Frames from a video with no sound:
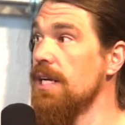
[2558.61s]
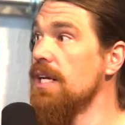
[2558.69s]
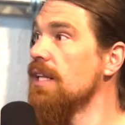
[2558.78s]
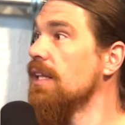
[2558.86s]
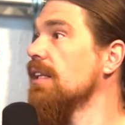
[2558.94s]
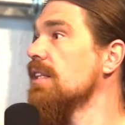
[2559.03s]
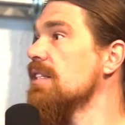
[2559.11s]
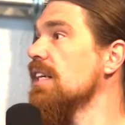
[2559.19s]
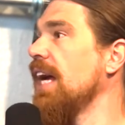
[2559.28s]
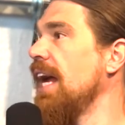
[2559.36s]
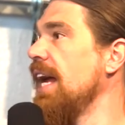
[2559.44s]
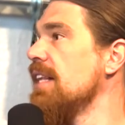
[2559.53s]
Like, that's like
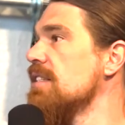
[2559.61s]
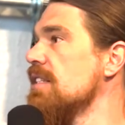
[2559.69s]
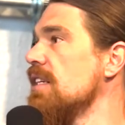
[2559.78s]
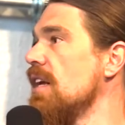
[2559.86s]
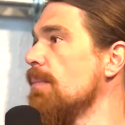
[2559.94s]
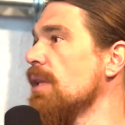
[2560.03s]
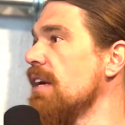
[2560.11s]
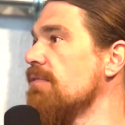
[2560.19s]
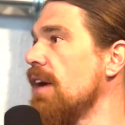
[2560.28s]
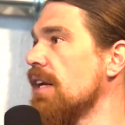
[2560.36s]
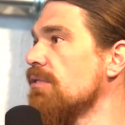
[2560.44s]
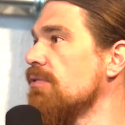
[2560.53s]
NCAA
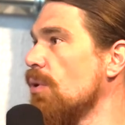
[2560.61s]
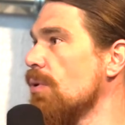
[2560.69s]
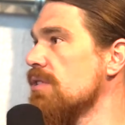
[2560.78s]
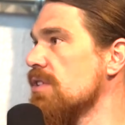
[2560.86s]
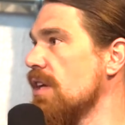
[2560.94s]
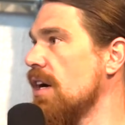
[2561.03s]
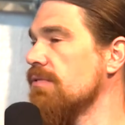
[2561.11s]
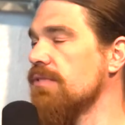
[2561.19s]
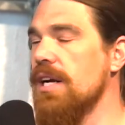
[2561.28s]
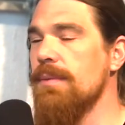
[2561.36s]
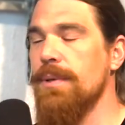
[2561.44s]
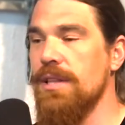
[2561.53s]
Final Four stuff, right?
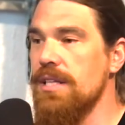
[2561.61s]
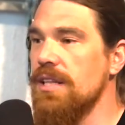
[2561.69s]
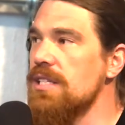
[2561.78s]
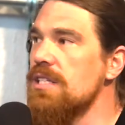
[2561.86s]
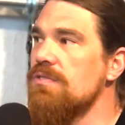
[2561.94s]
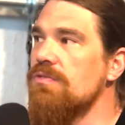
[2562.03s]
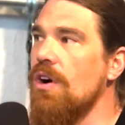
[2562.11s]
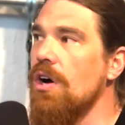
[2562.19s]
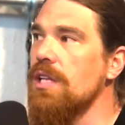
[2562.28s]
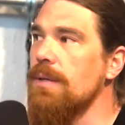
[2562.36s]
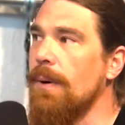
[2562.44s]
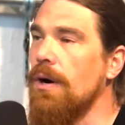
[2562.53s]
Yeah. But this is
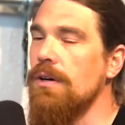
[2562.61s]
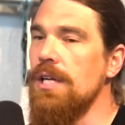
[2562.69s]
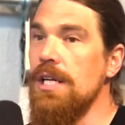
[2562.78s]
volleyball.